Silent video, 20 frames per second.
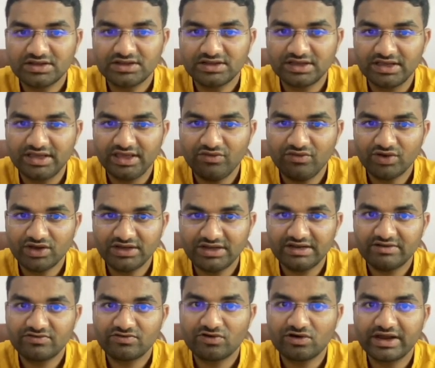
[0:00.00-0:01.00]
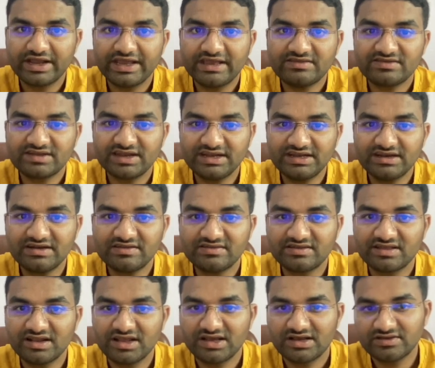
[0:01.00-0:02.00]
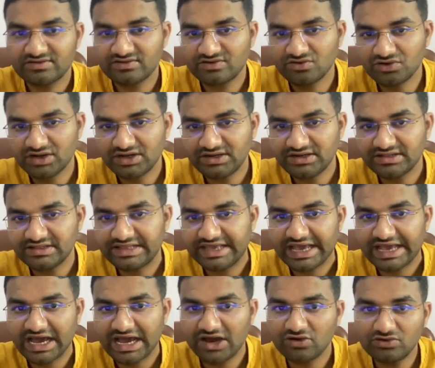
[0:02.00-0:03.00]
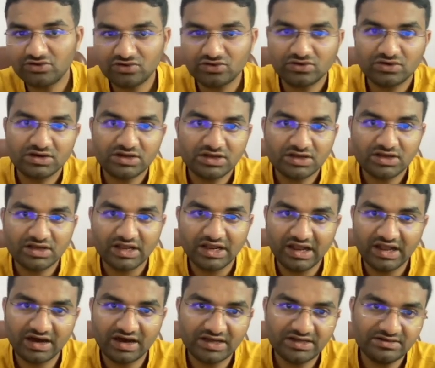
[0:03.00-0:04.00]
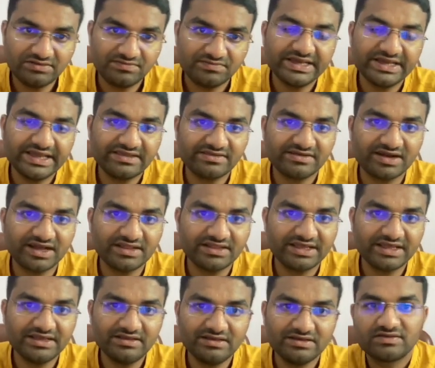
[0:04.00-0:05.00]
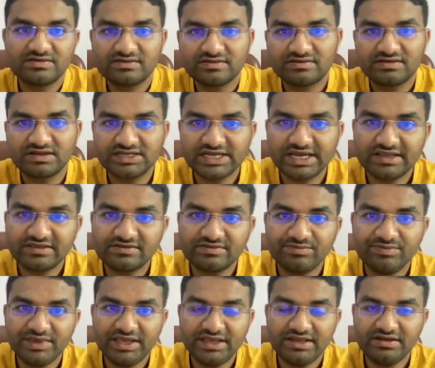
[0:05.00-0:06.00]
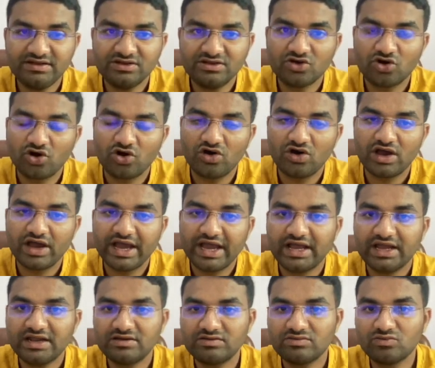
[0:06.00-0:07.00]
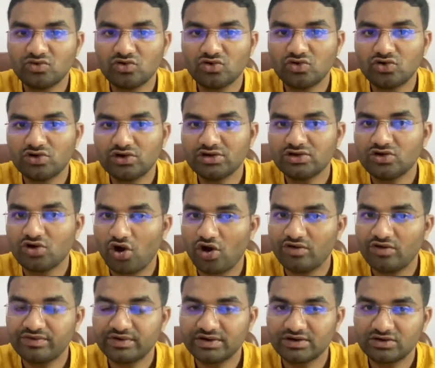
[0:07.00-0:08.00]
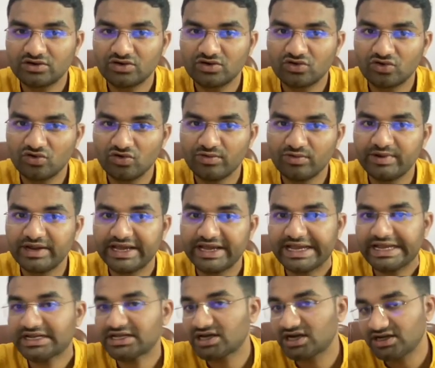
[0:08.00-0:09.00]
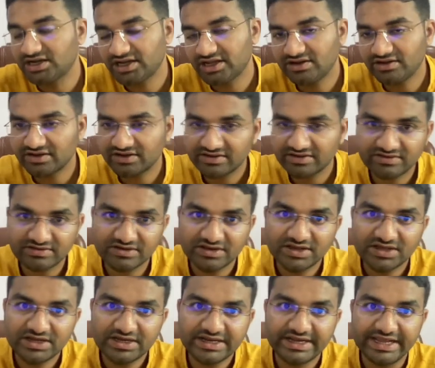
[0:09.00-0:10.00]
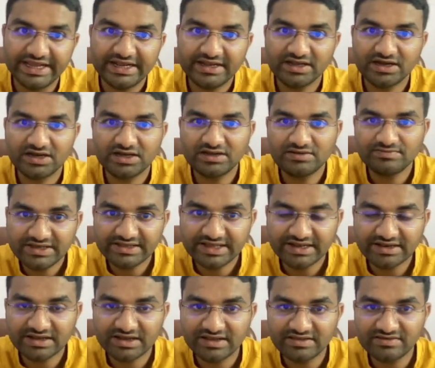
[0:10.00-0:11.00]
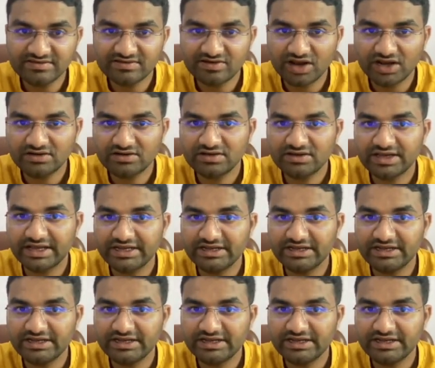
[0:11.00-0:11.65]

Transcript: Even for extended student, they have to learn extra things such as mean and mode of a grouped and continuous data, then construct and